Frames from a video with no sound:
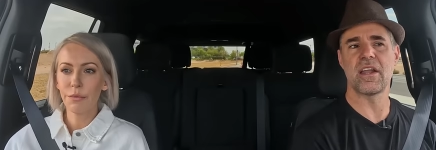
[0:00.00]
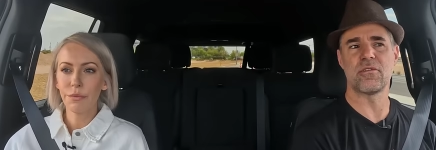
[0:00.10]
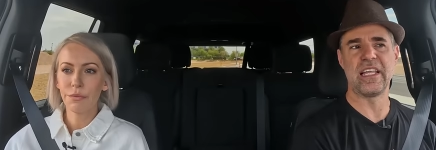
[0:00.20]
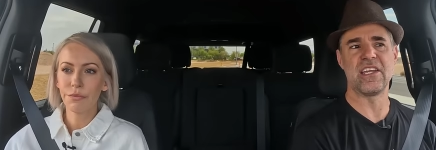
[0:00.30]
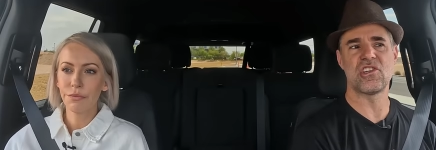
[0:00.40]
Speaker 1: kind of
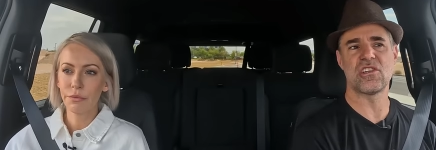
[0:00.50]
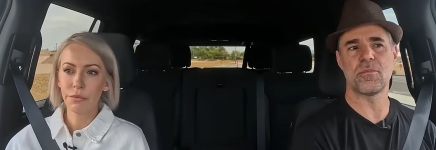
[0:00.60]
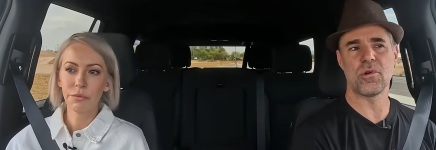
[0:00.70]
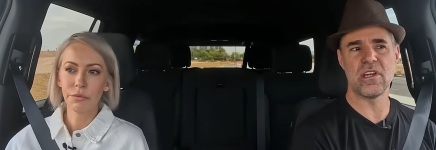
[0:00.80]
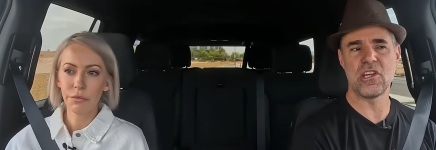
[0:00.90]
relationship
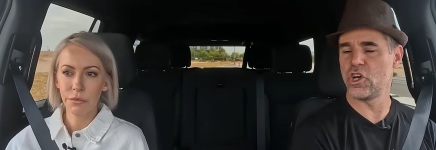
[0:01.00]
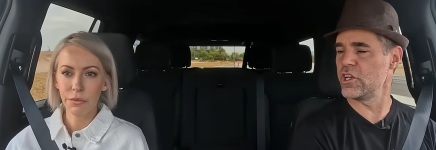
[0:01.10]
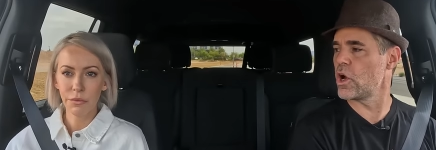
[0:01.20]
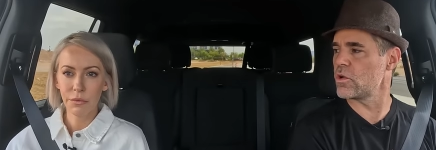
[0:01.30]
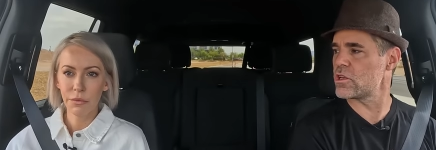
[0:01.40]
where he could
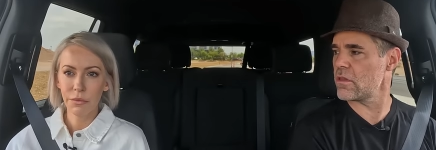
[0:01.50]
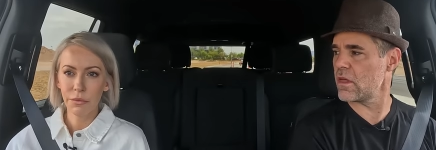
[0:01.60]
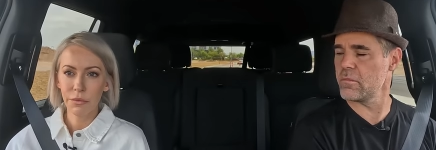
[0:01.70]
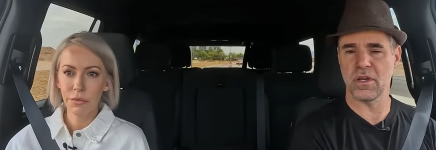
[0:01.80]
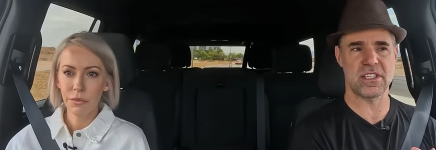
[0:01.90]
coach you
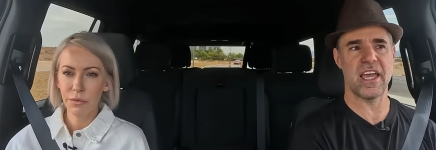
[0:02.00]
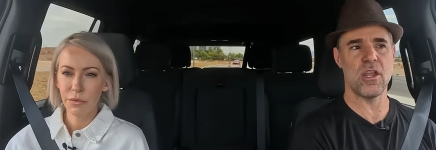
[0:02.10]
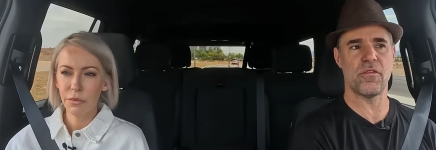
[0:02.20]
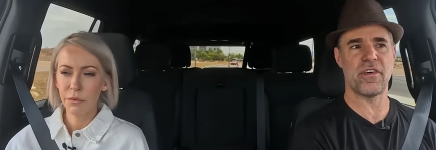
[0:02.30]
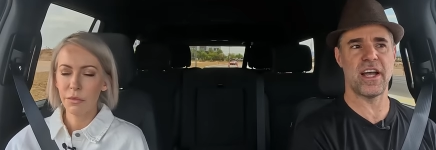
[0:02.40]
though? Because I
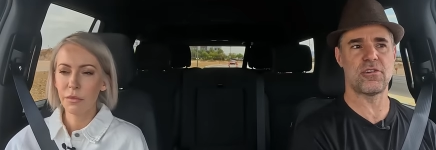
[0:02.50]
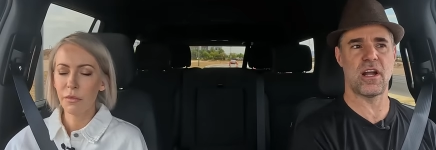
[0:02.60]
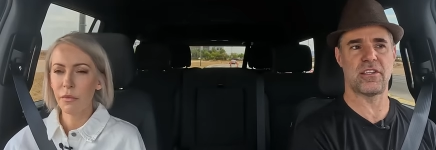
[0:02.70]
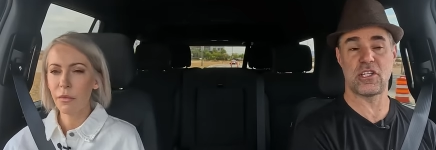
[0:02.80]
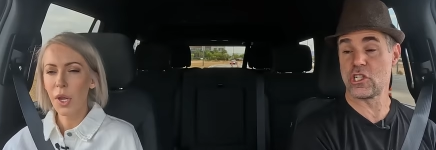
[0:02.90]
know if I
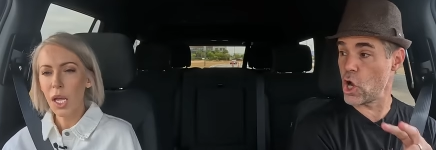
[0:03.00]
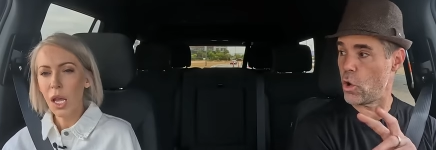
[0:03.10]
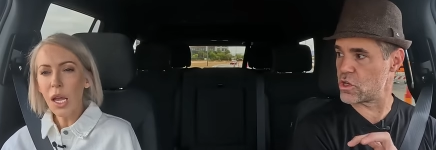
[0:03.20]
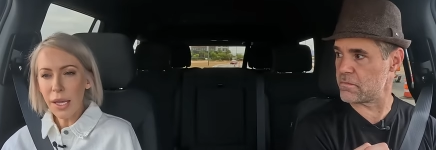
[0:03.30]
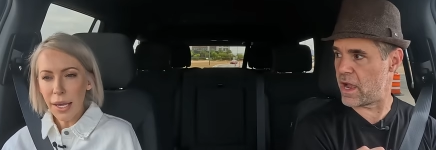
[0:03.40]
tried to
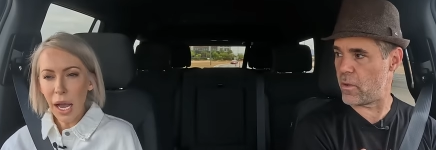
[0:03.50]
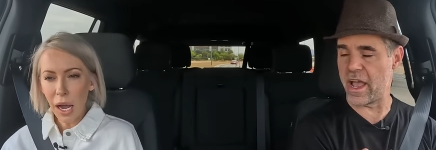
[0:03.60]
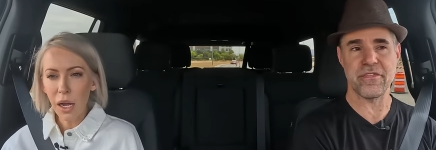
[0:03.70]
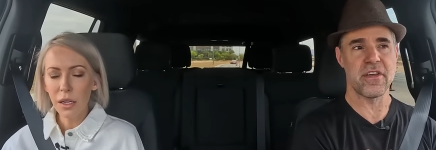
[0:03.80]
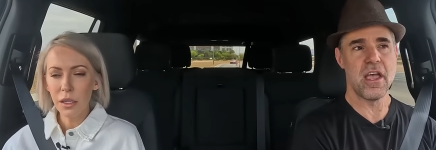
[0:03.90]
coach my yeah.
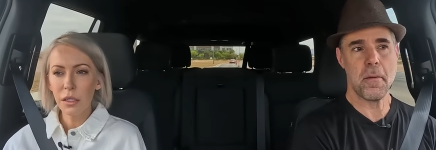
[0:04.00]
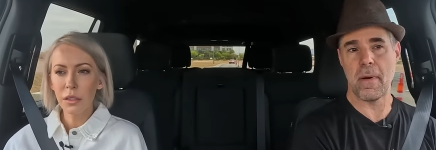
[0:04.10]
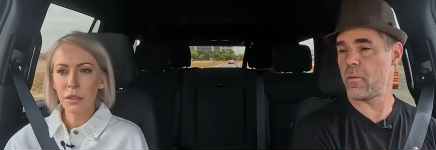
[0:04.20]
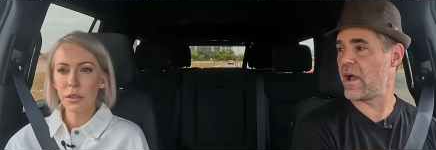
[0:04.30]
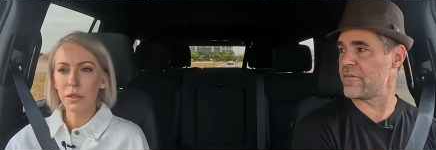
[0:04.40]
wife,
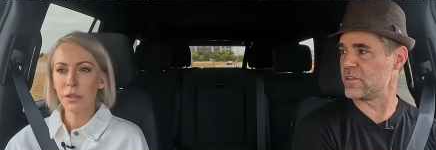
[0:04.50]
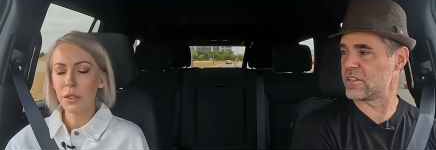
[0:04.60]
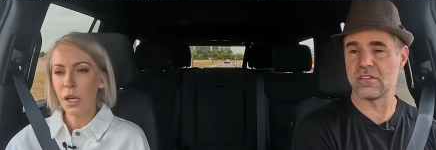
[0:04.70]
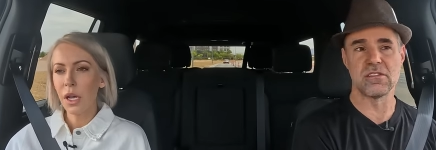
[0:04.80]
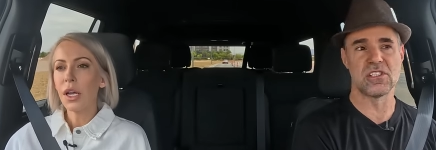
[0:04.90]
my wife would
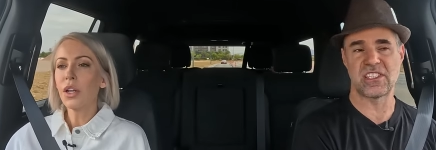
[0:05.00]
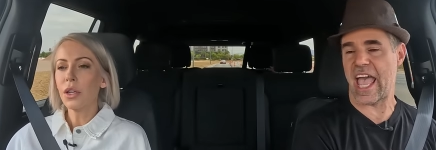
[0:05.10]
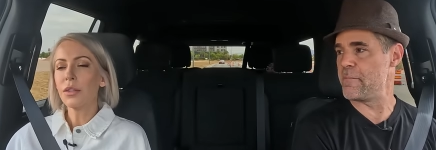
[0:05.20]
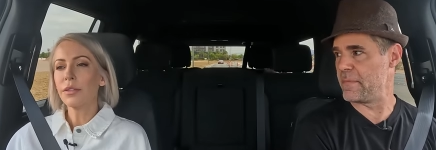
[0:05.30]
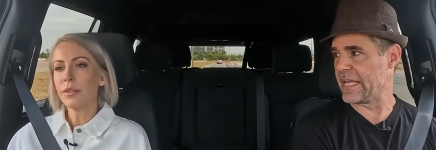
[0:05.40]

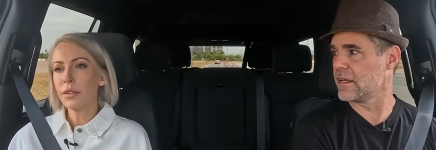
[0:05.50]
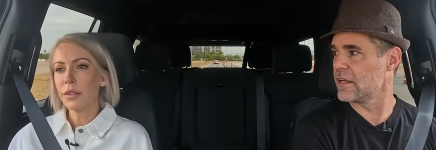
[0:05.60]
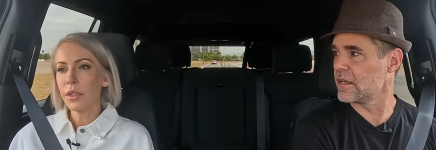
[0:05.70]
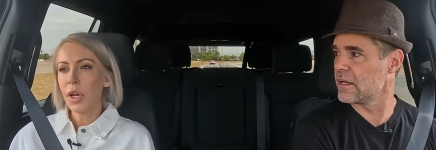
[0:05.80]
stab me.